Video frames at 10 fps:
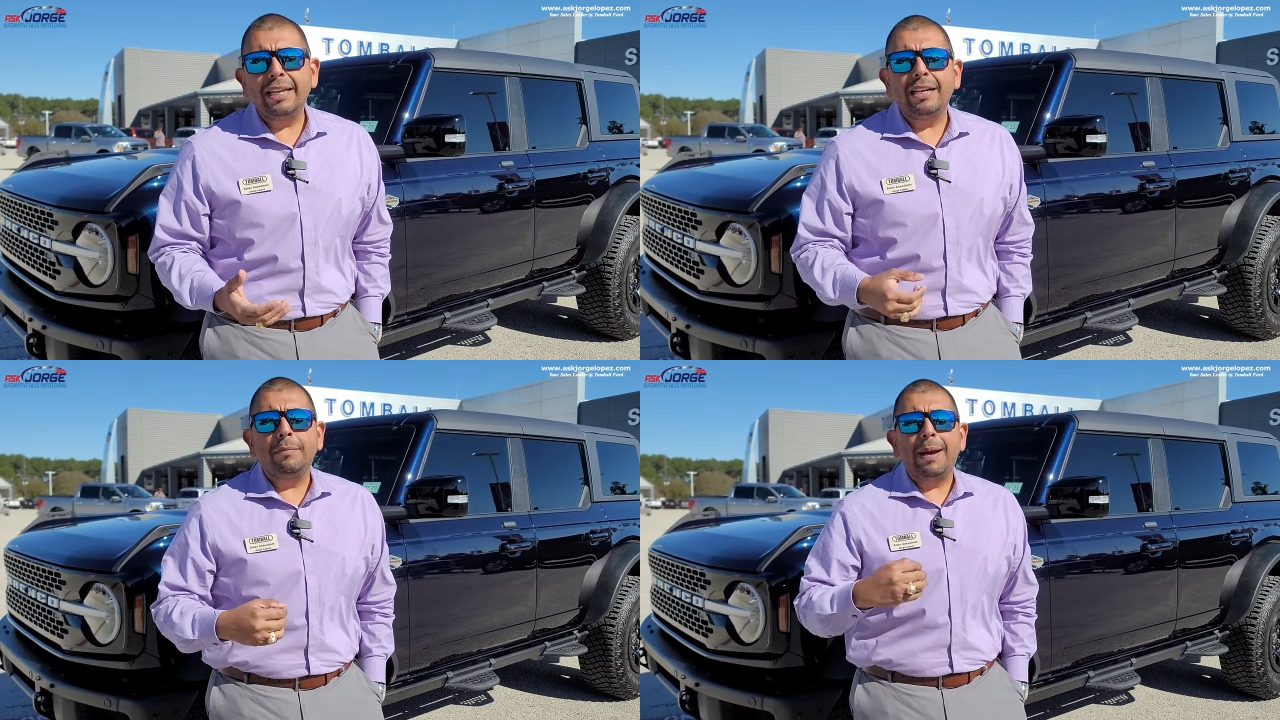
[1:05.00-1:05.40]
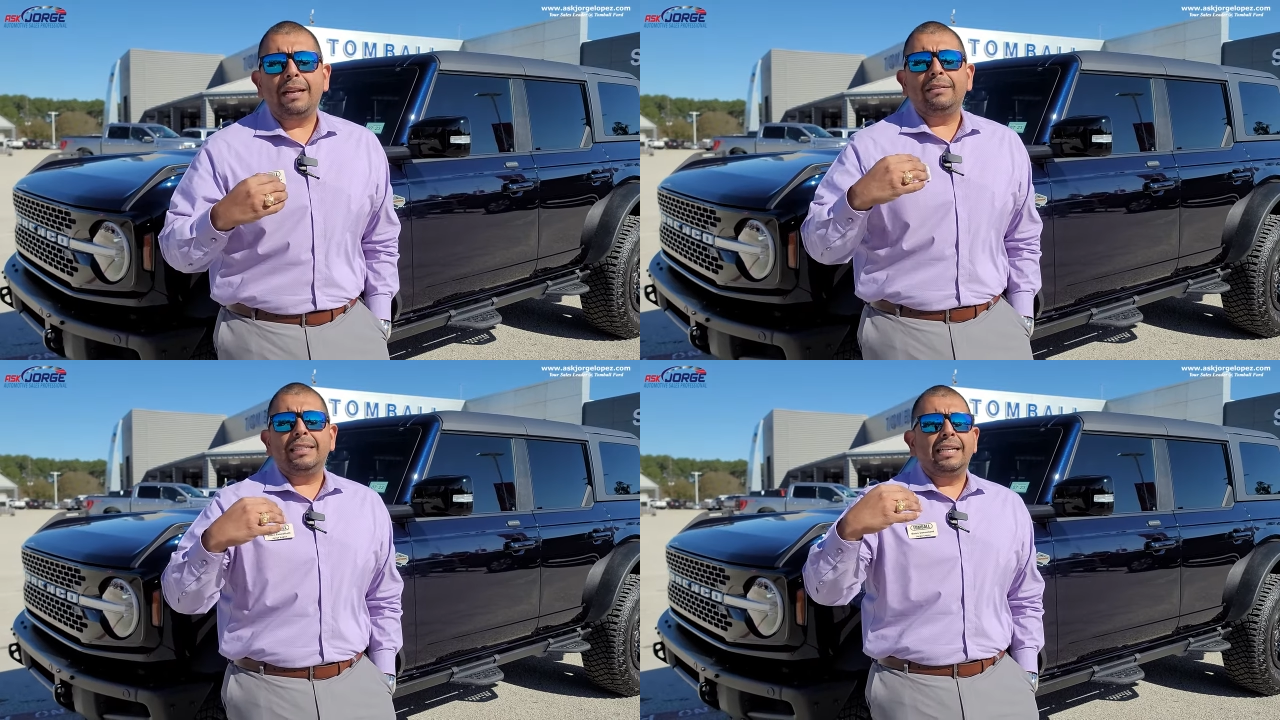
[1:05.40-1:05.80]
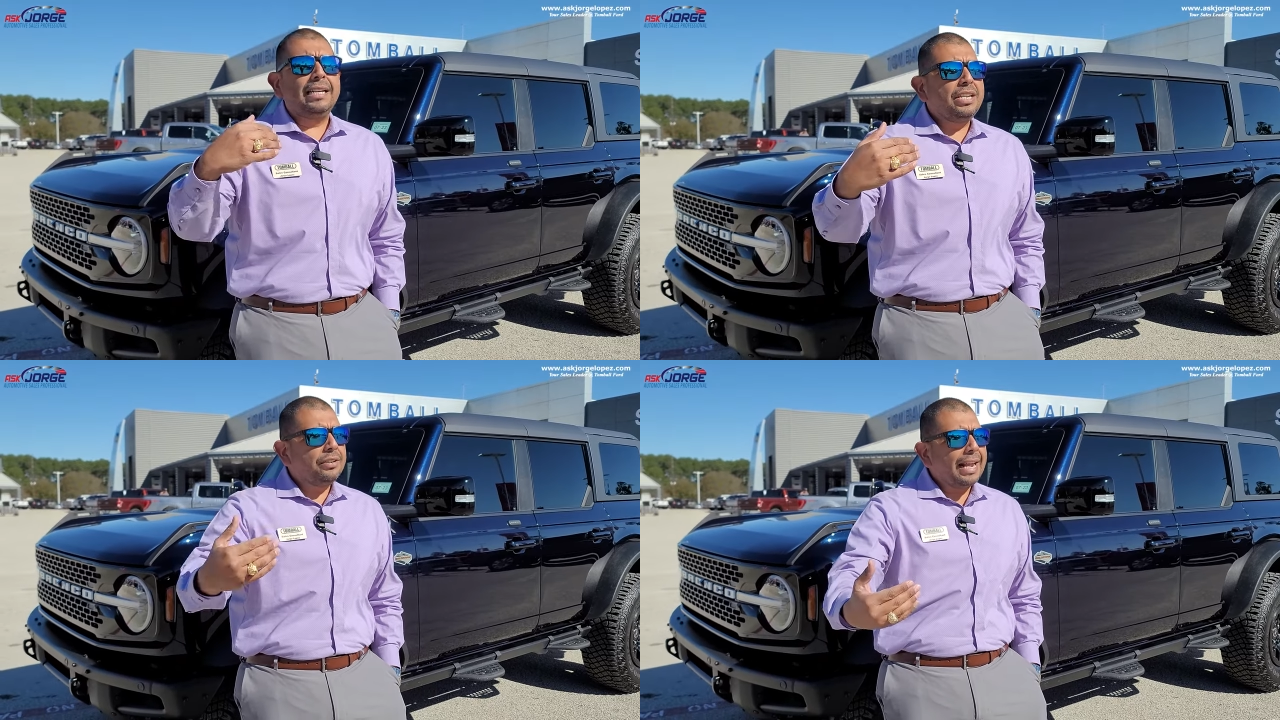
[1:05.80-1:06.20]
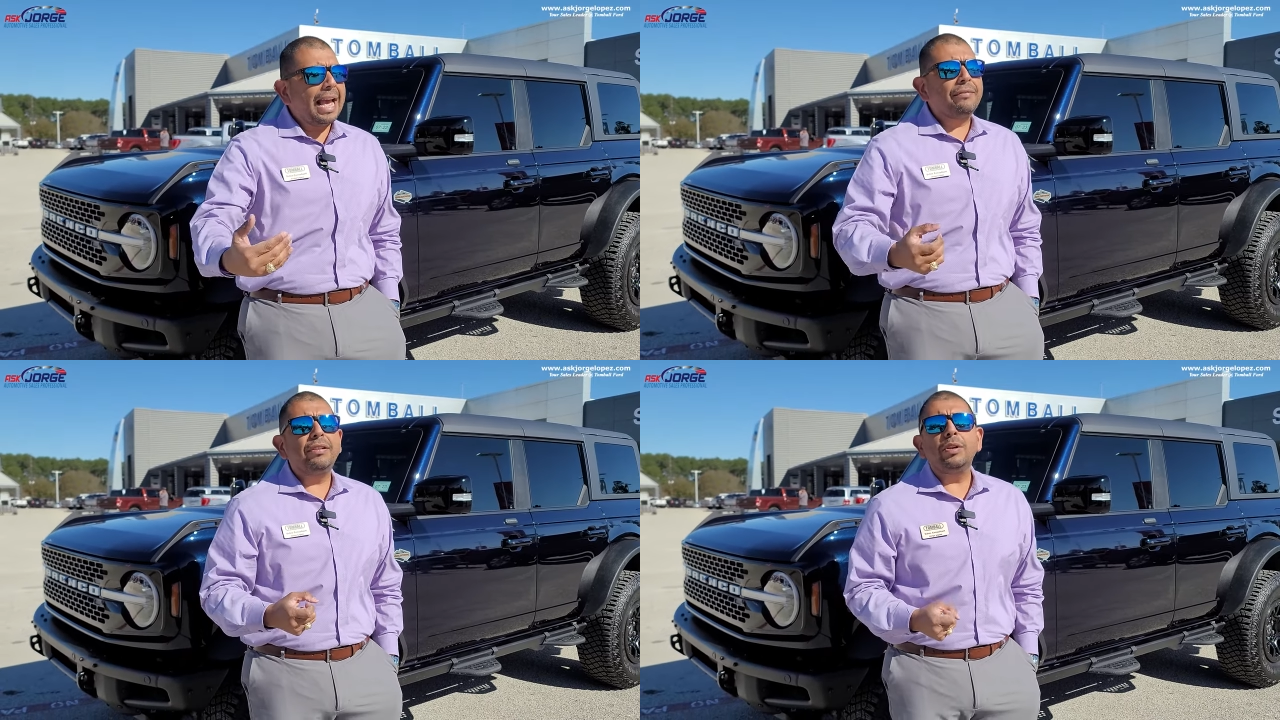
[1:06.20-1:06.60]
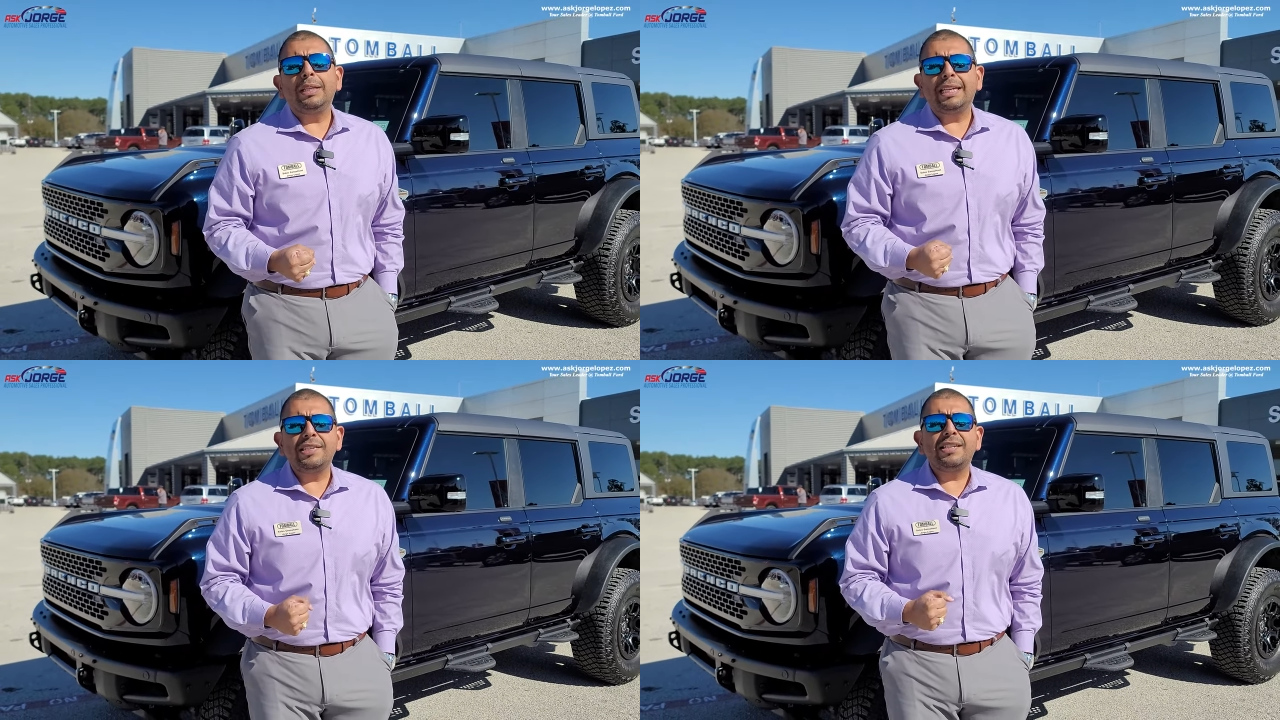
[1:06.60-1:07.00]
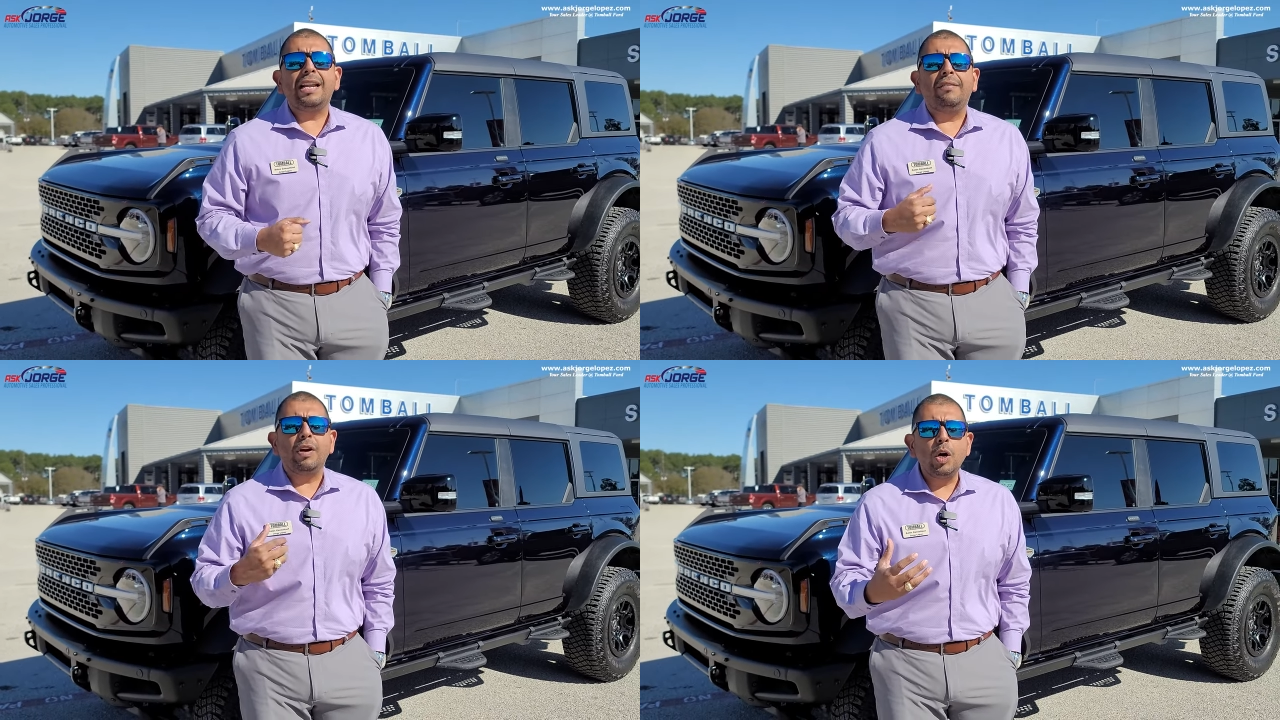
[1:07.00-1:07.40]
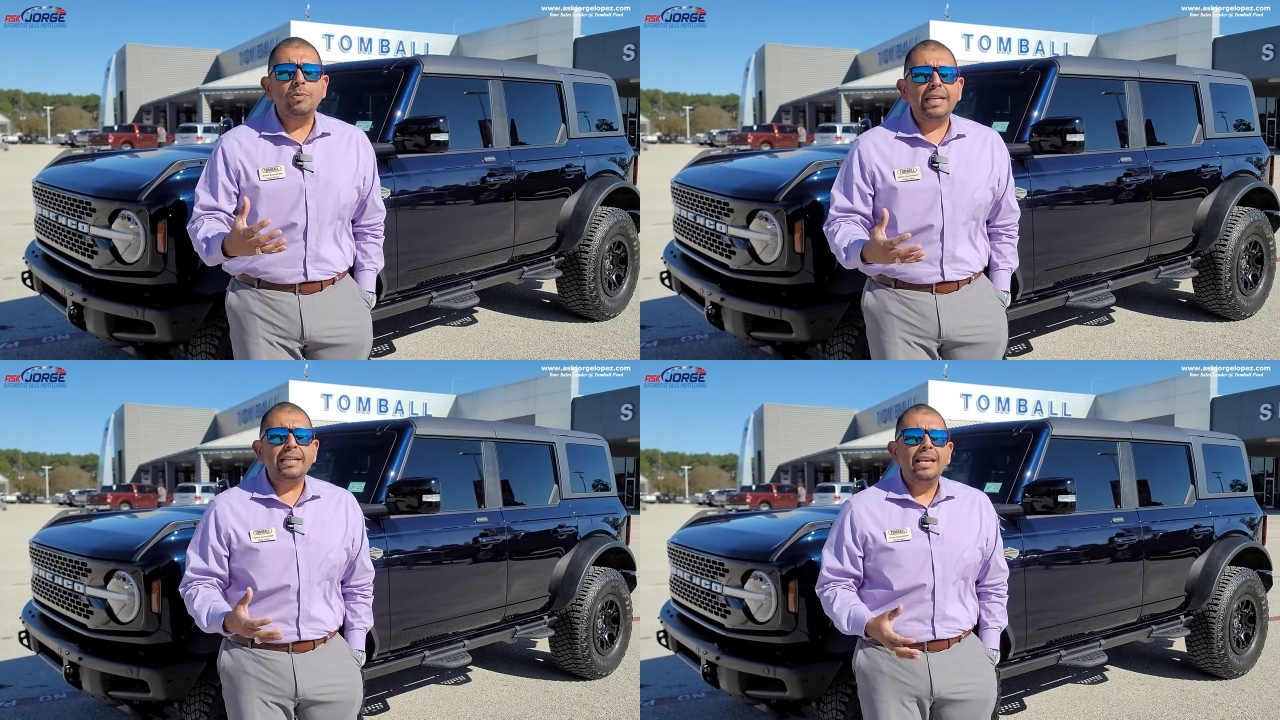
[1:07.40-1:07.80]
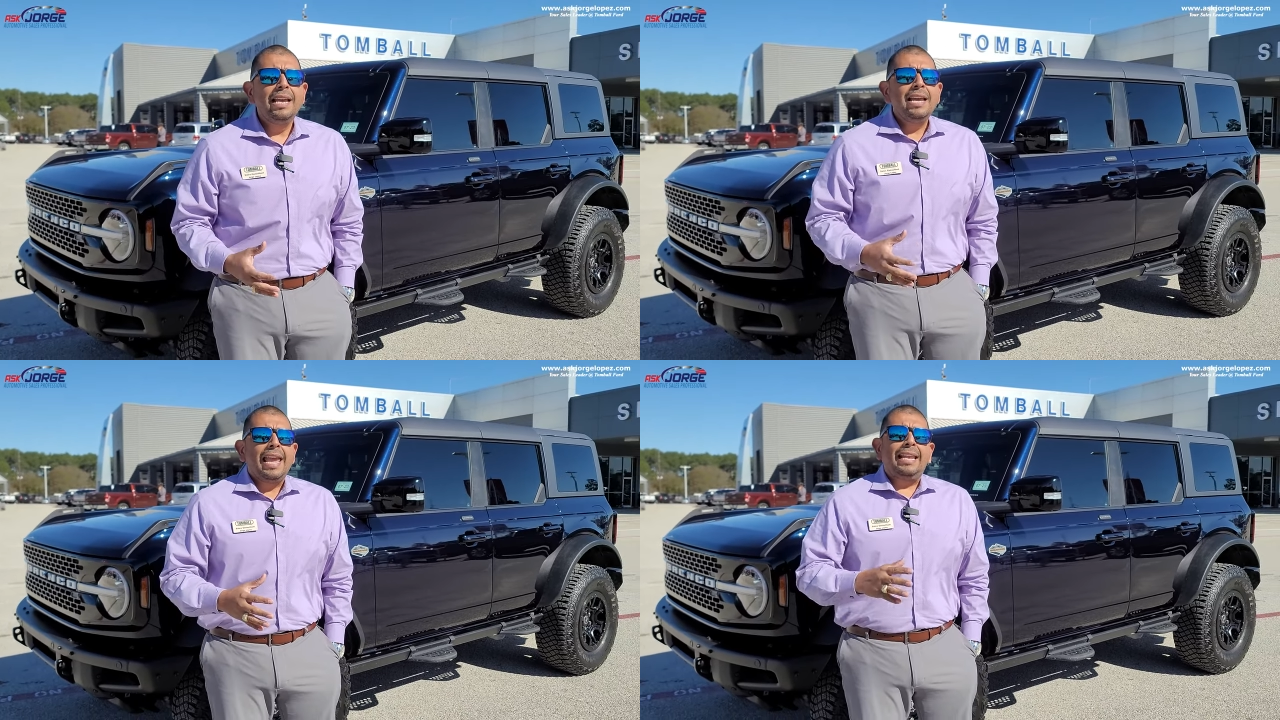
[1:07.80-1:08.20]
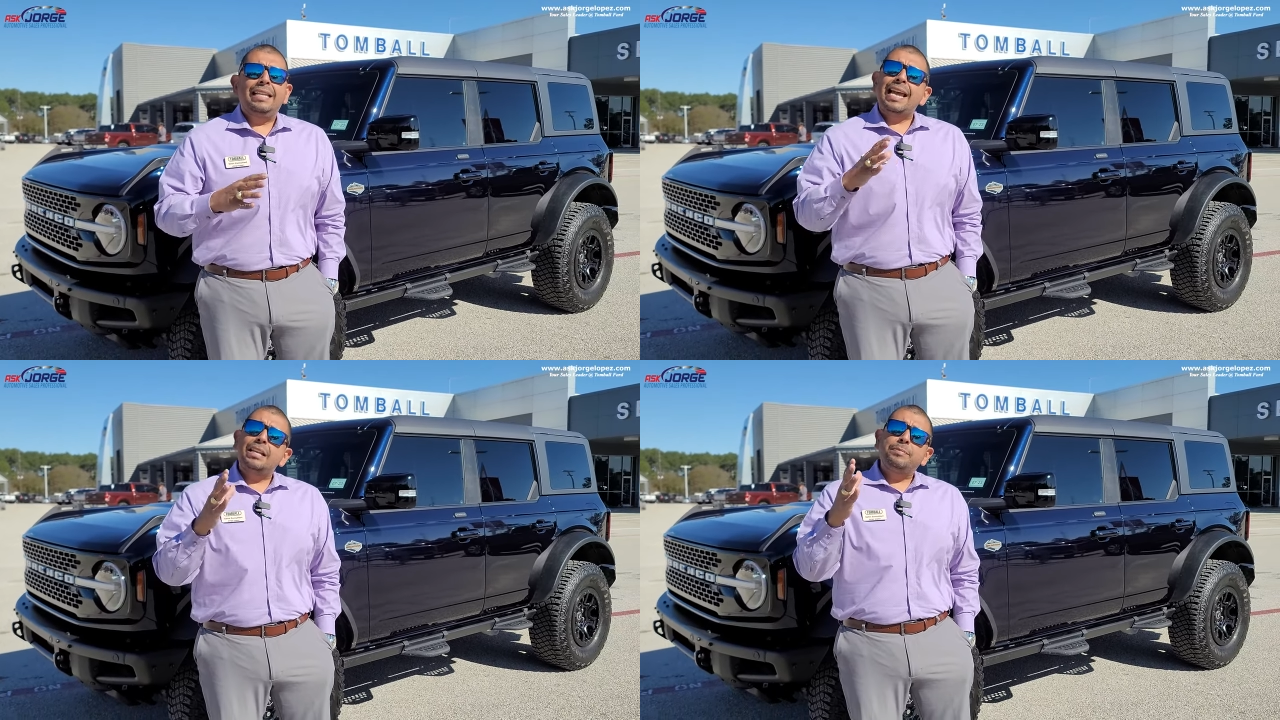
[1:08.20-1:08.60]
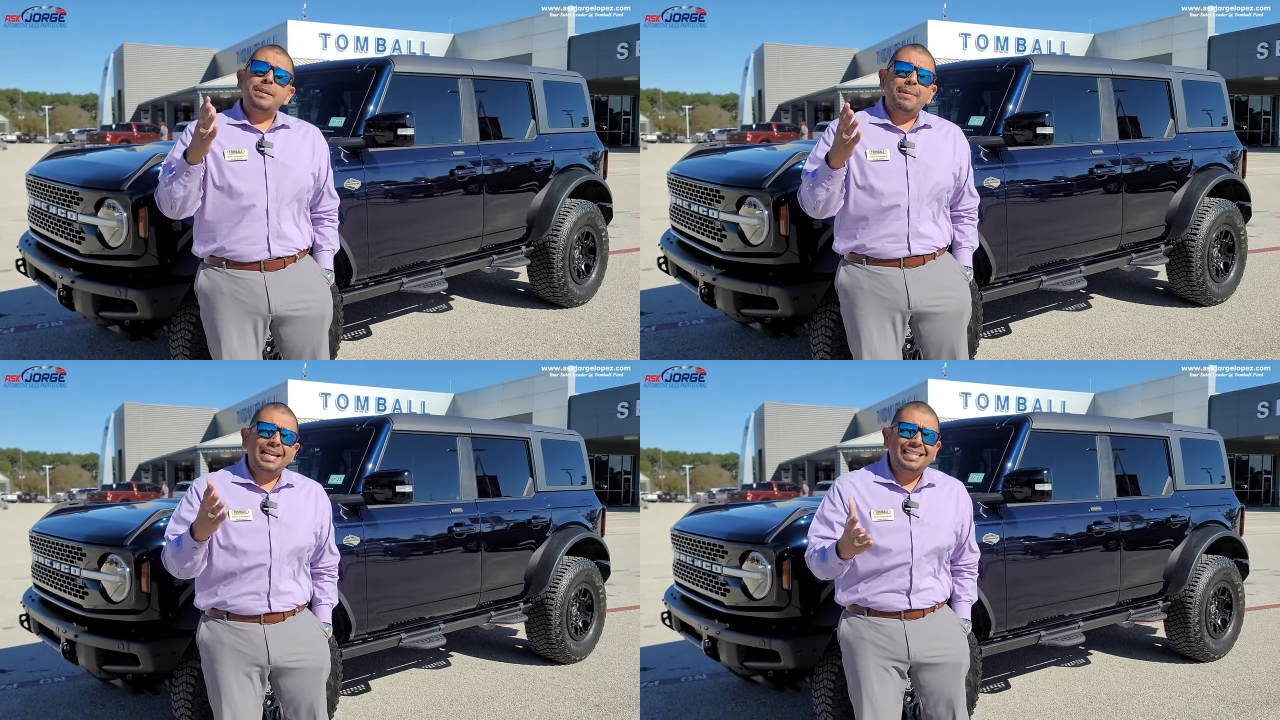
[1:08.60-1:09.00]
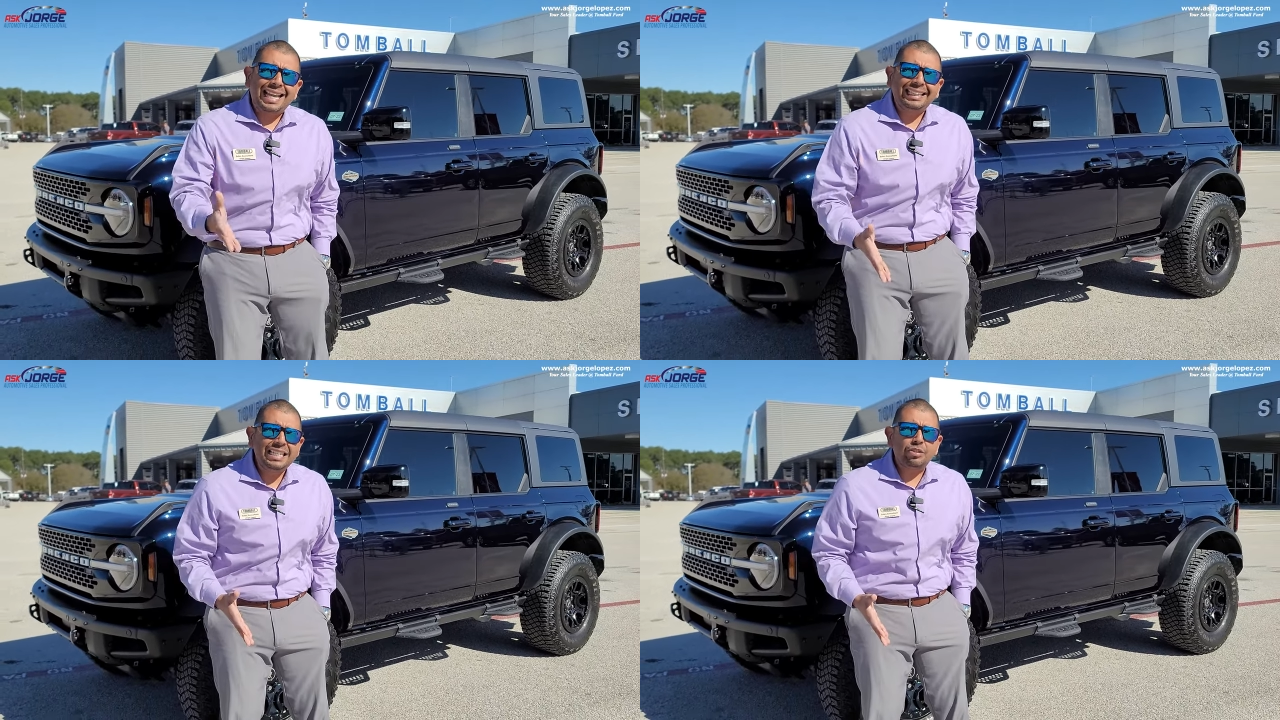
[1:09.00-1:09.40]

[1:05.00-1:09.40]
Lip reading: it about a year and a half ago. Like I said, I've owned it and it has been my daily